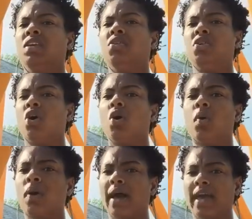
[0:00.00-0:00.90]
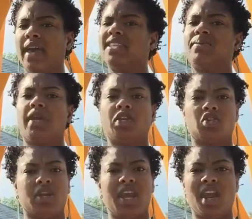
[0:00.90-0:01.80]
you know, I had some
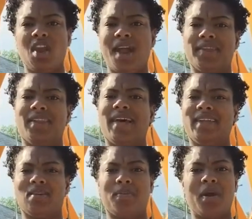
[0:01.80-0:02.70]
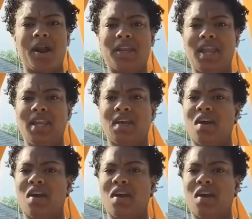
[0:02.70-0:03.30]
extra hair, I didn't like the parting,